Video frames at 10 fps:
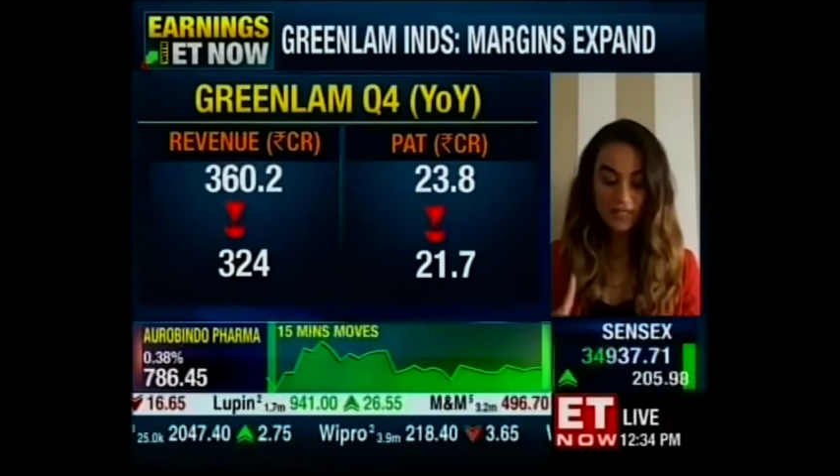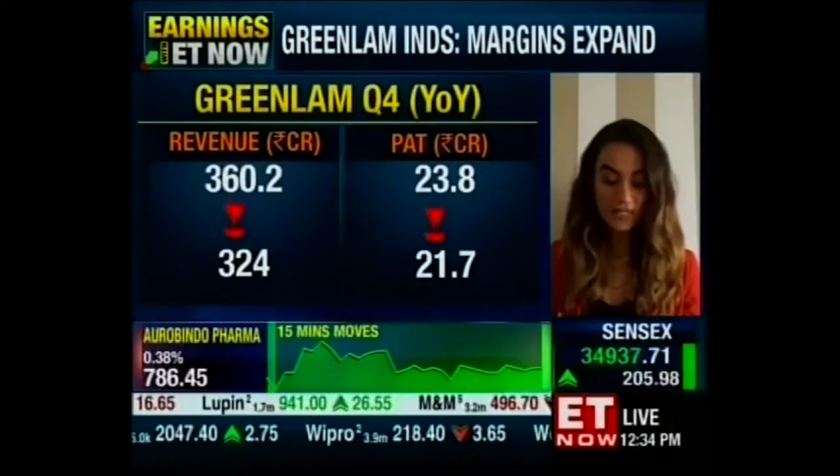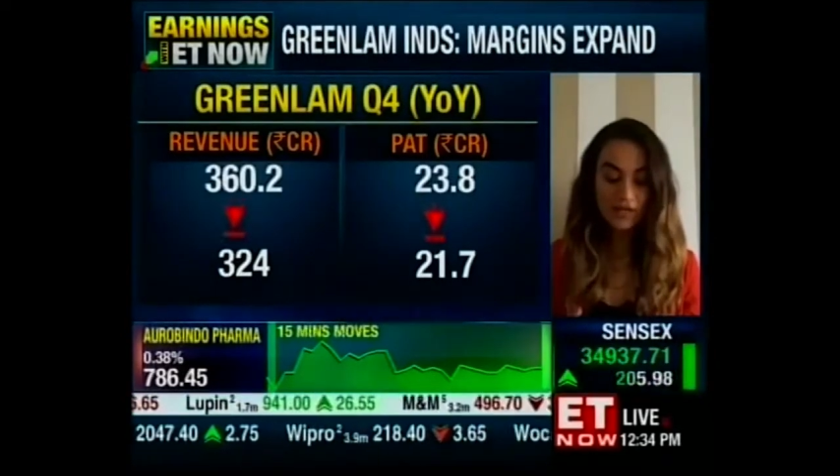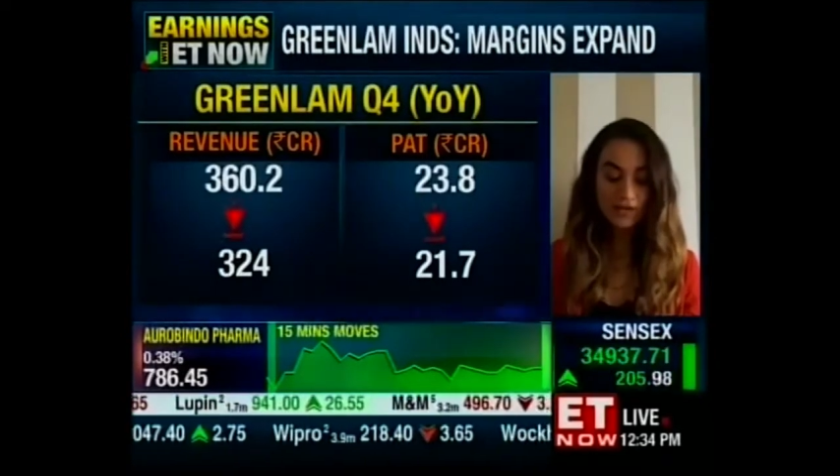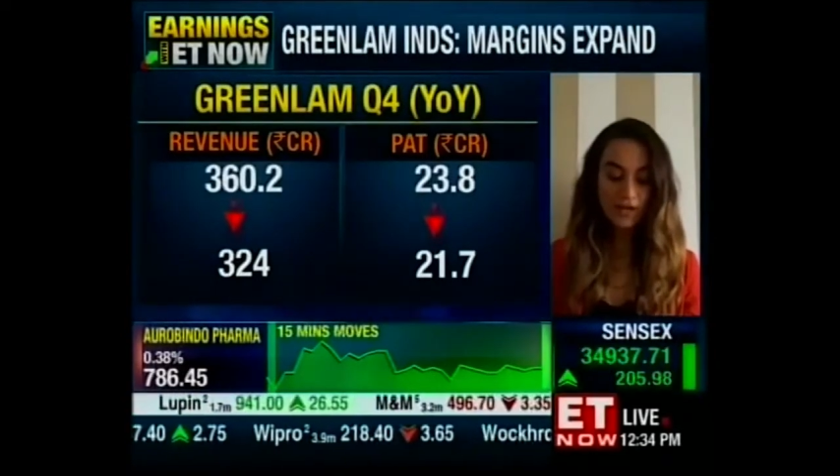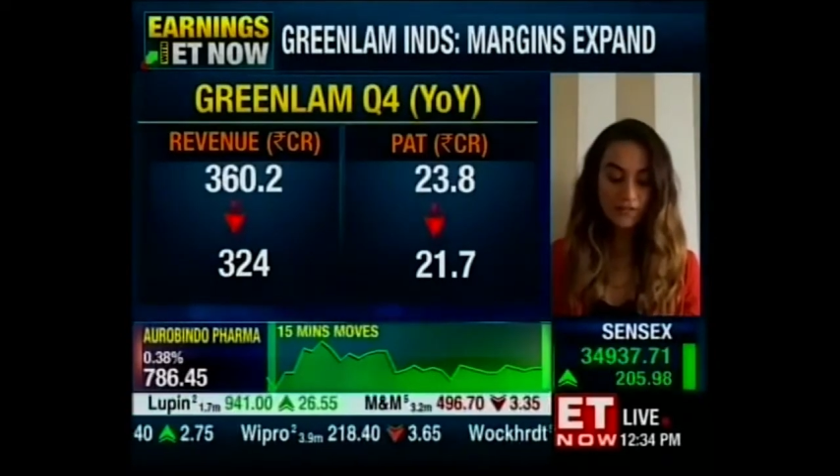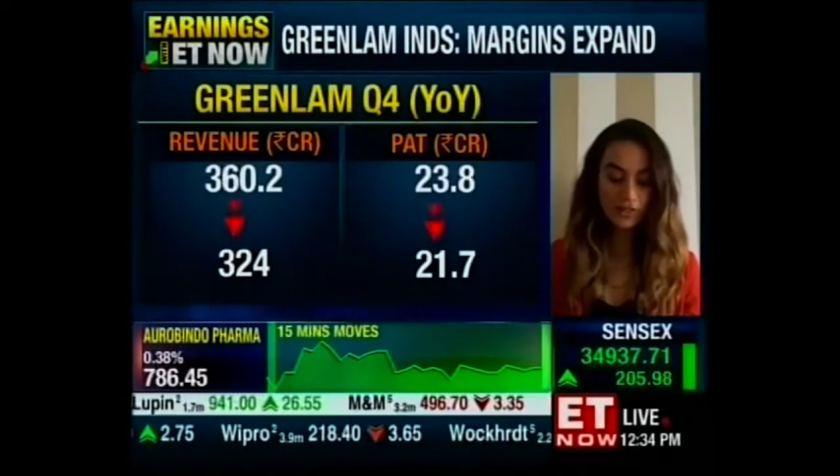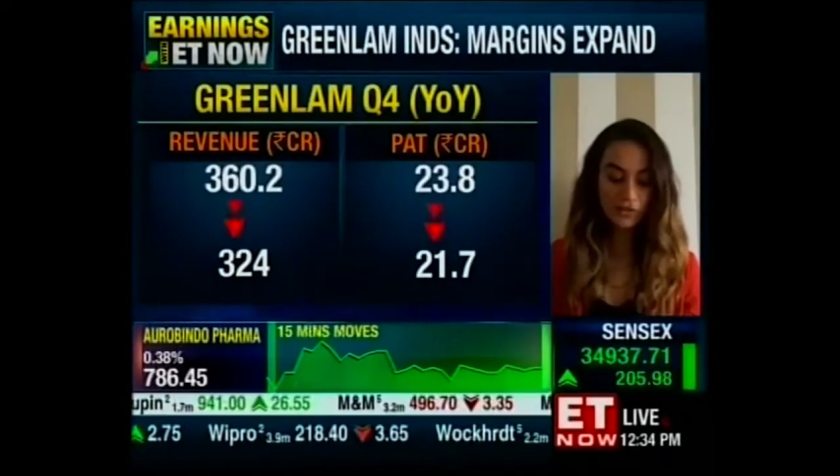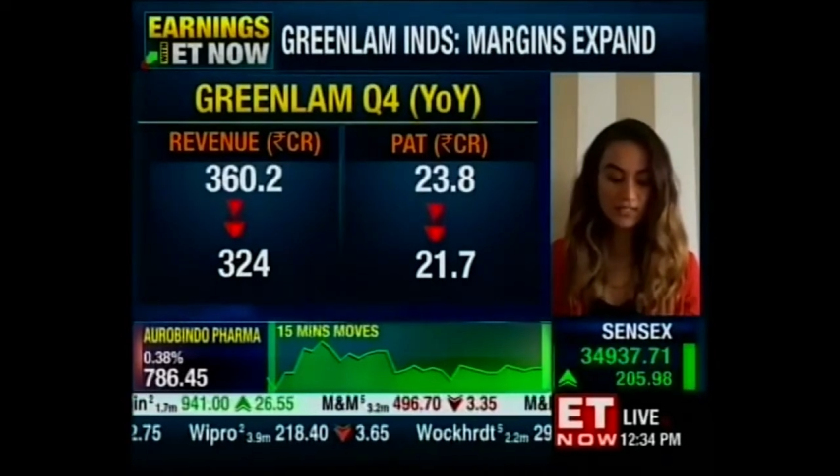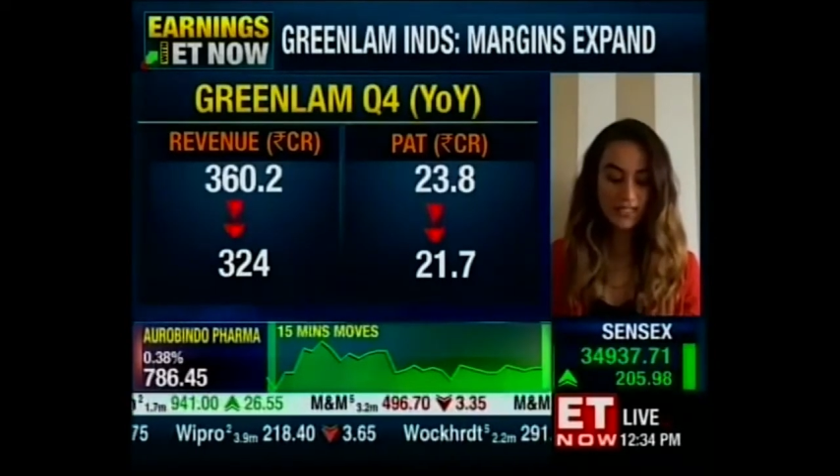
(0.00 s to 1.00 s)
veneer
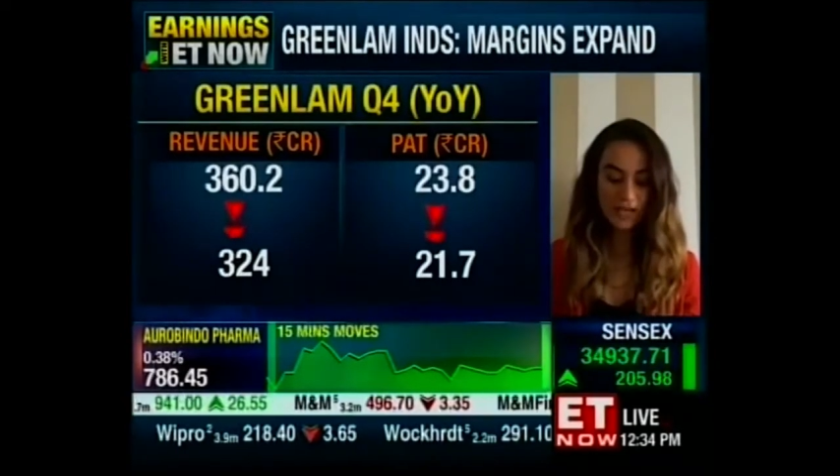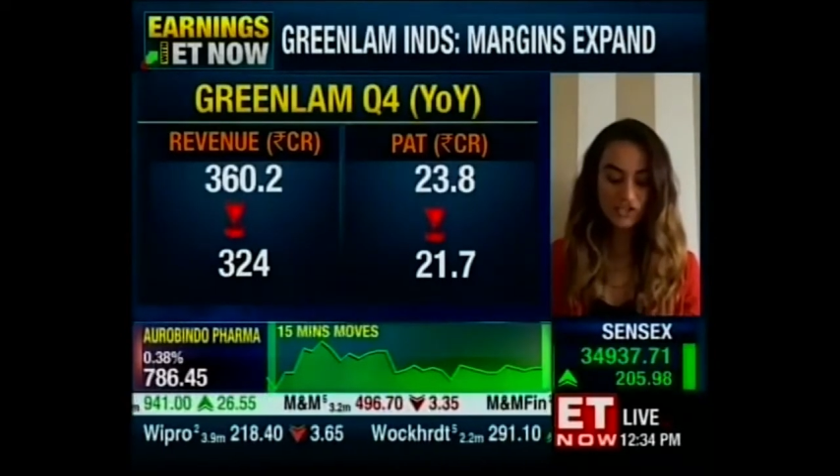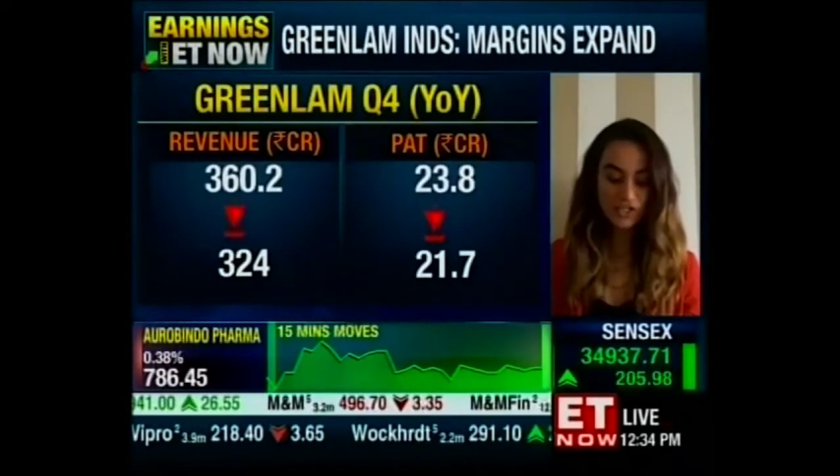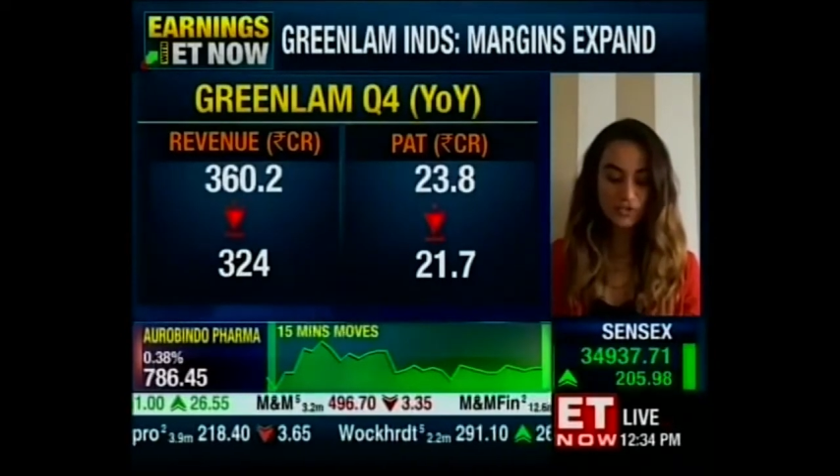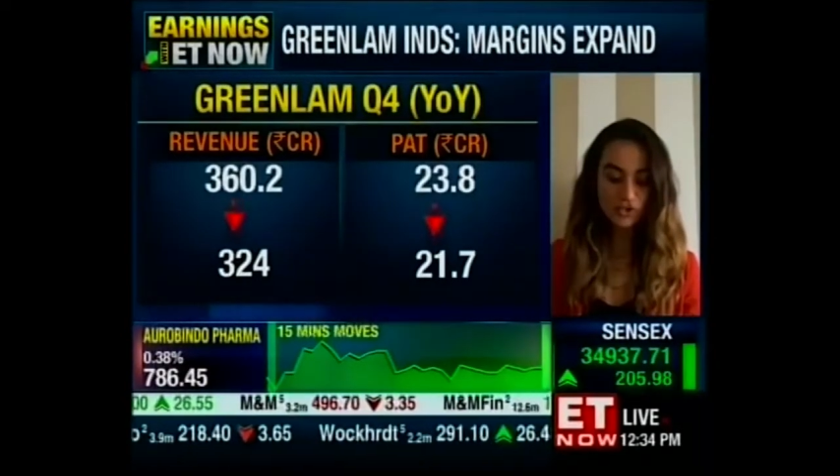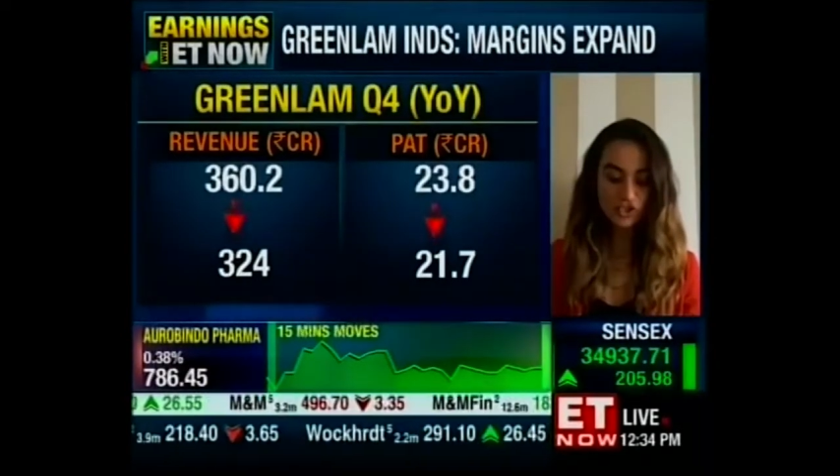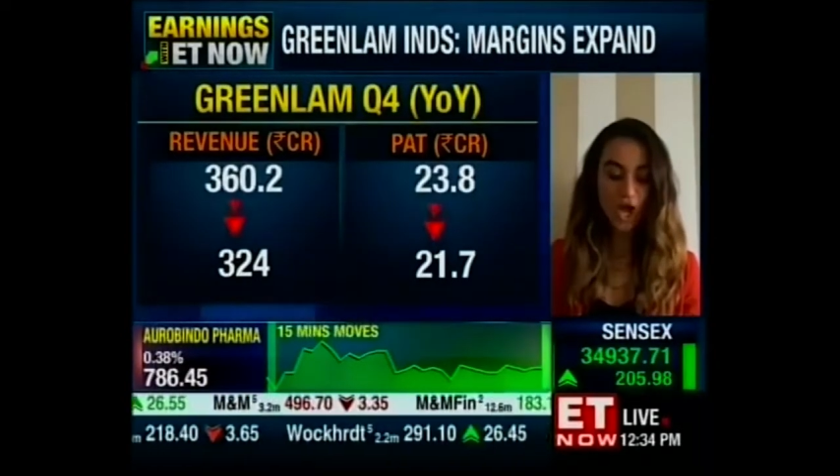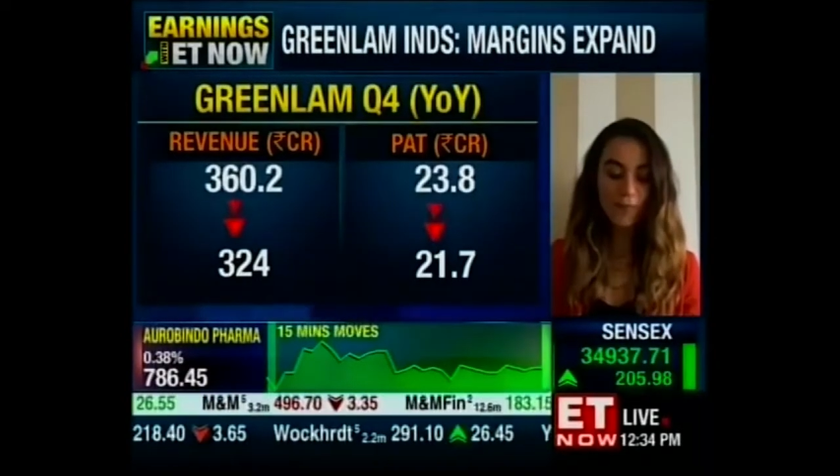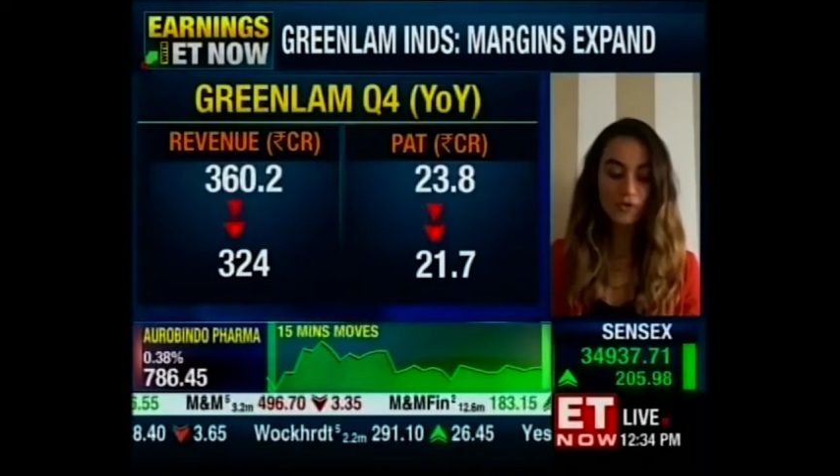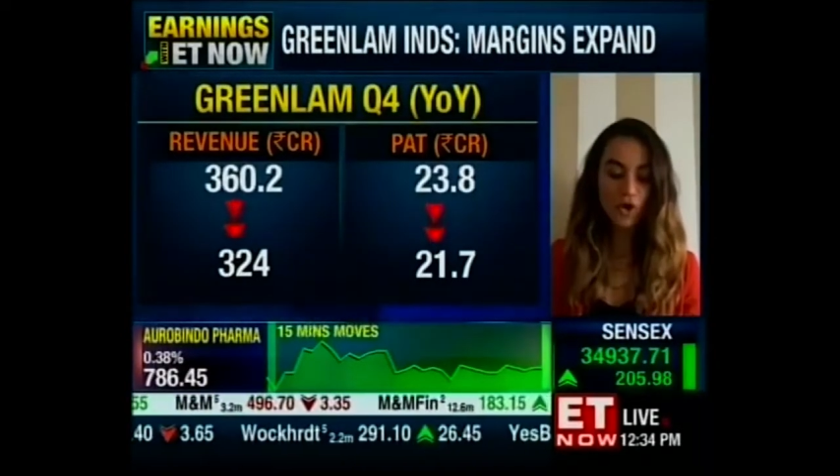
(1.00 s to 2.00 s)
revenues that actually took a
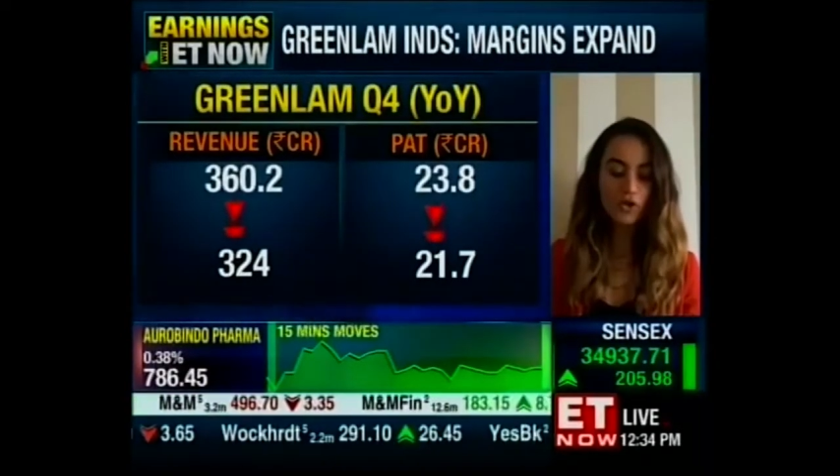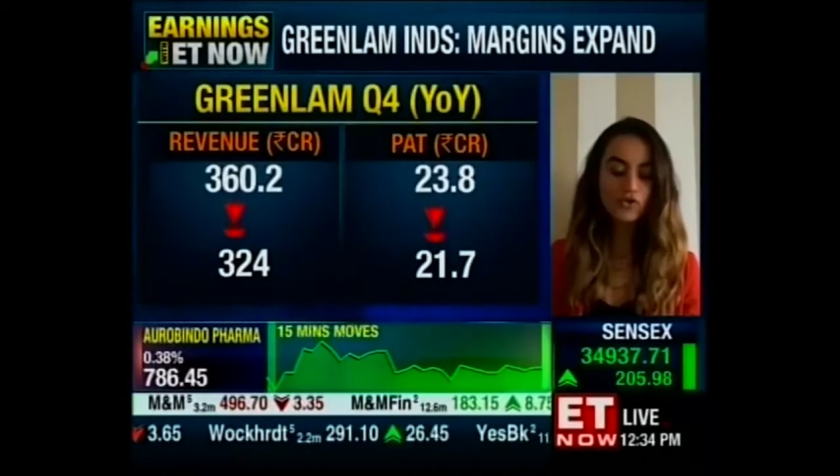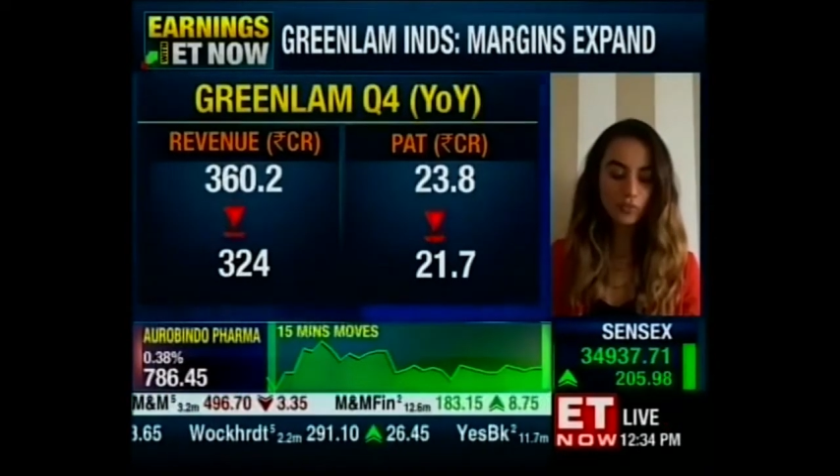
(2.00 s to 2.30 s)
sharp knock,